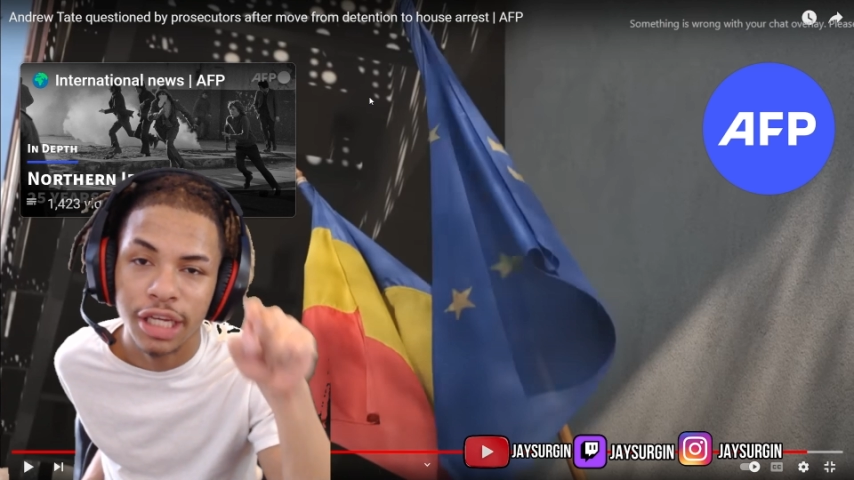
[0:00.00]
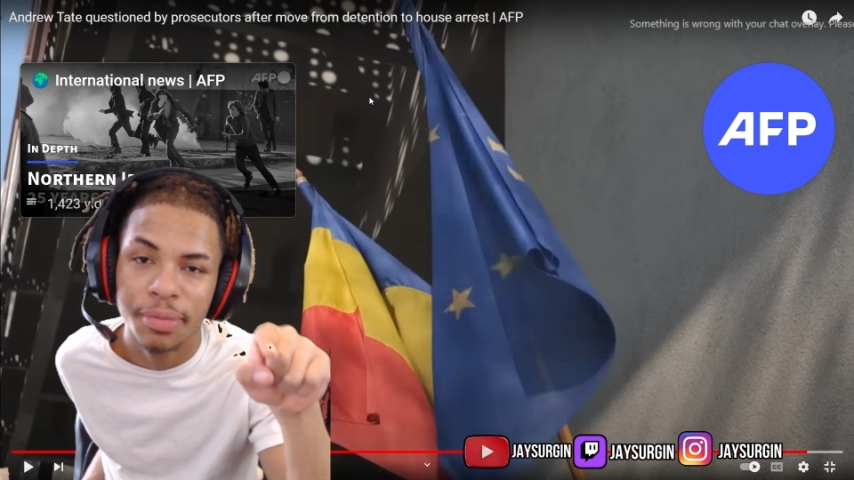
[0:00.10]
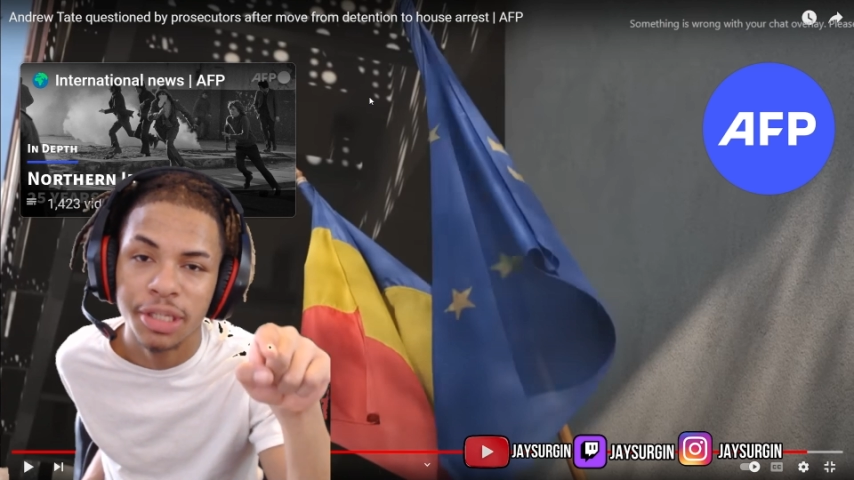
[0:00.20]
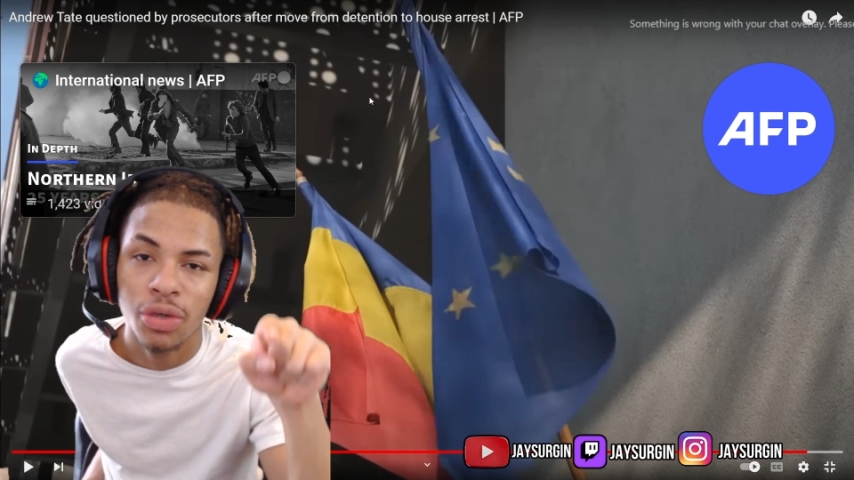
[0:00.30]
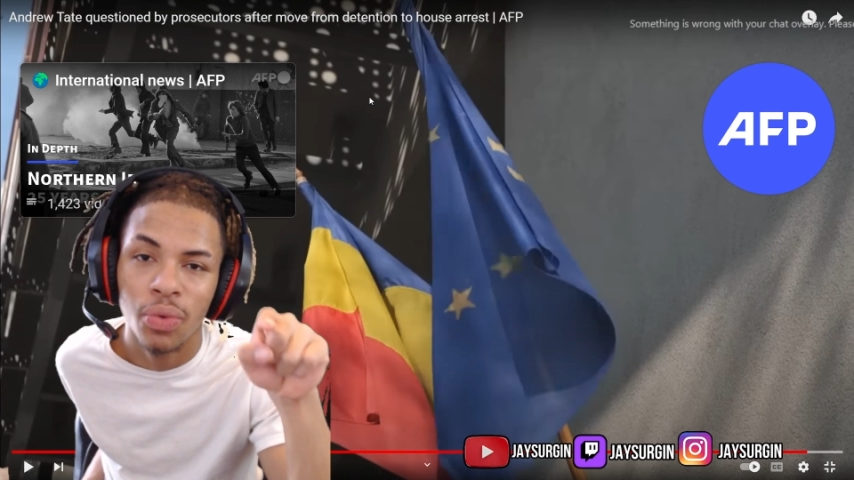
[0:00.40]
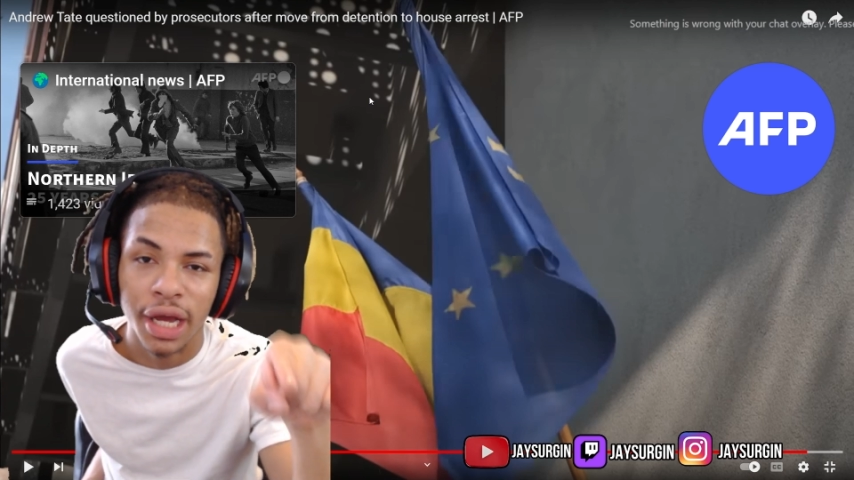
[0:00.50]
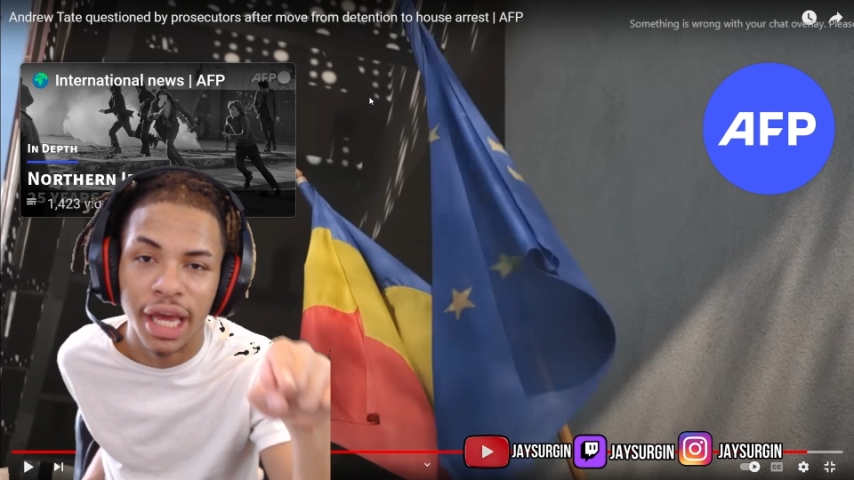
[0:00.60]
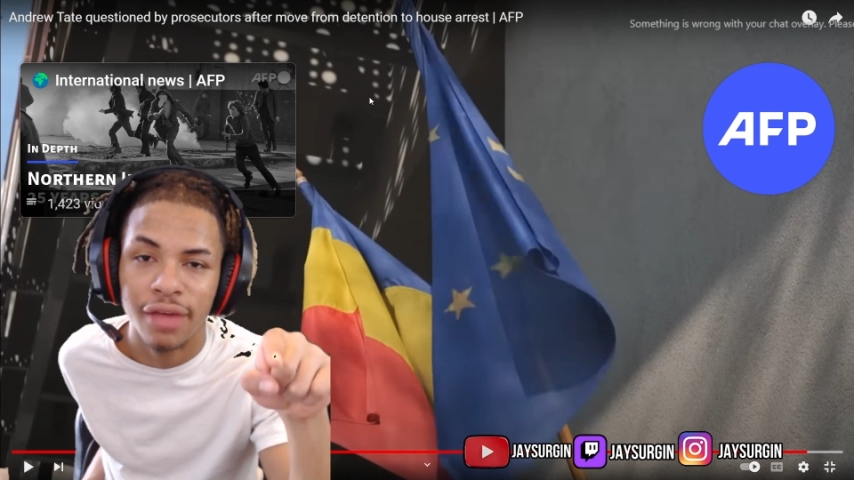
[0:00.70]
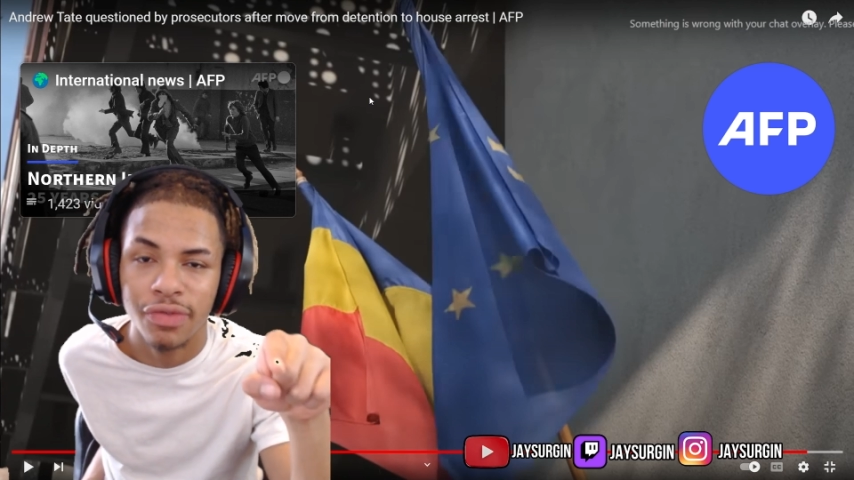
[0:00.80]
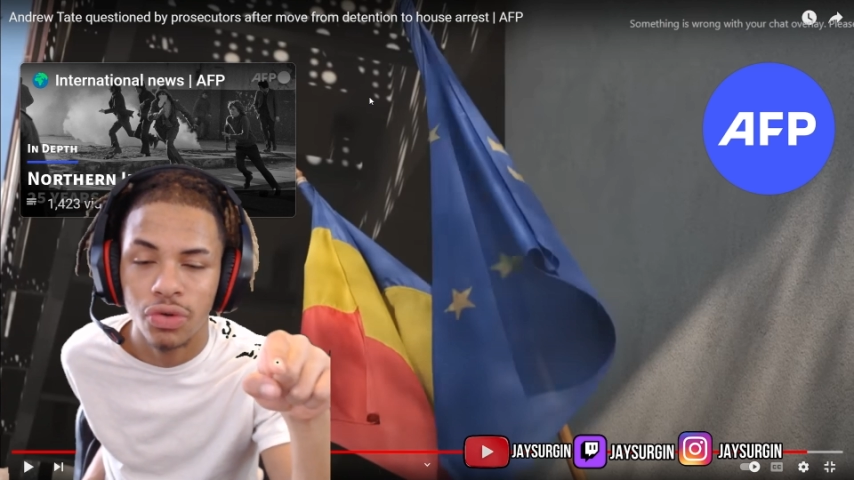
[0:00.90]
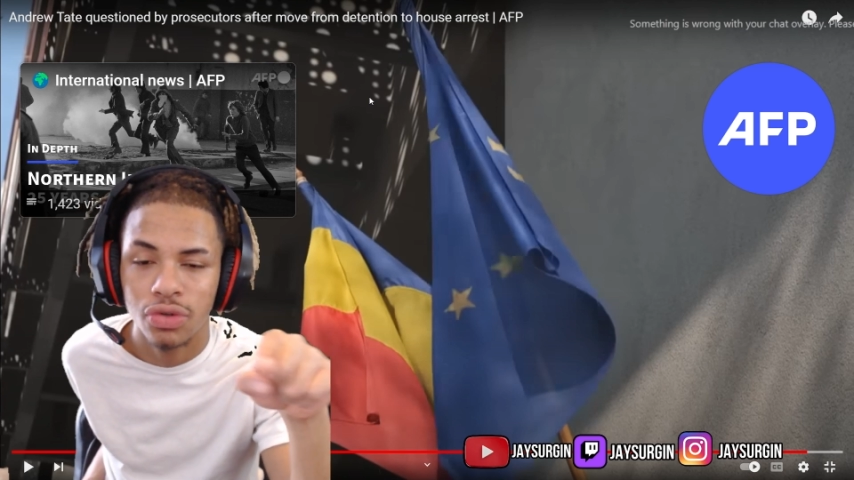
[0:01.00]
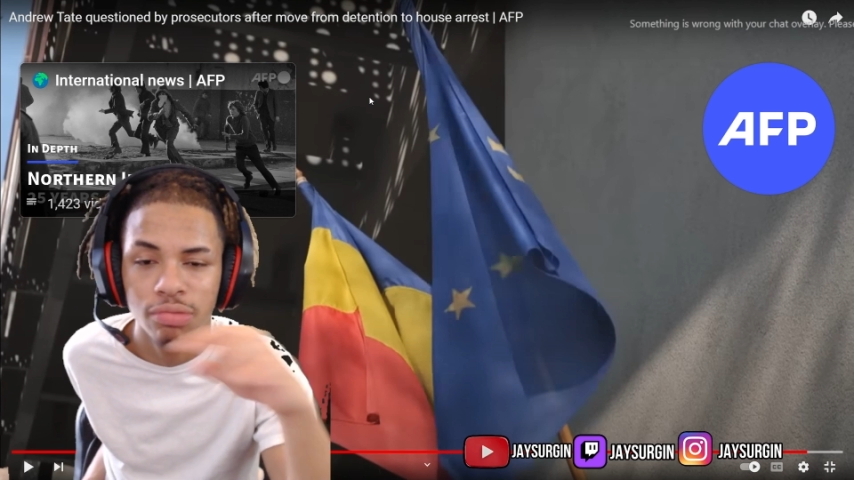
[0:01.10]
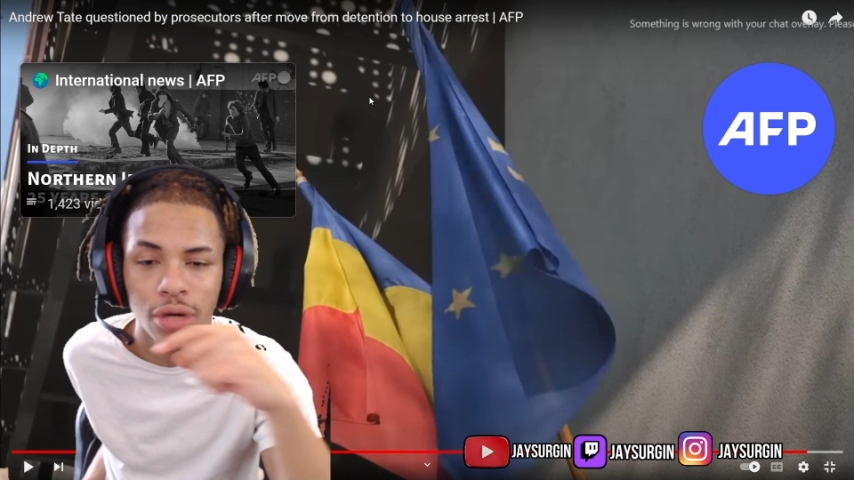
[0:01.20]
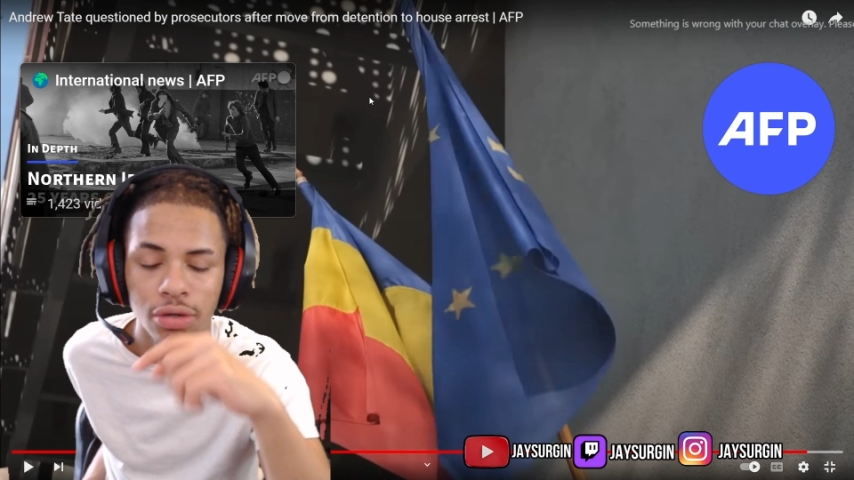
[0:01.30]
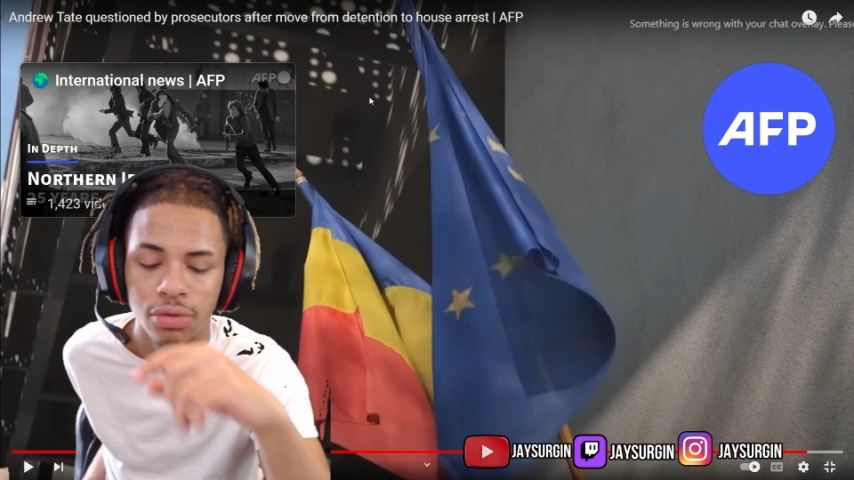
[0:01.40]
Get me to 1K views,
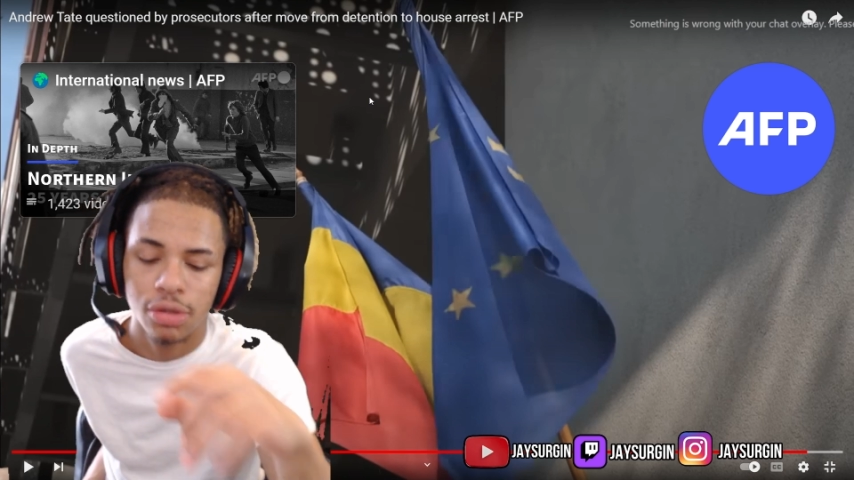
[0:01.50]
bro.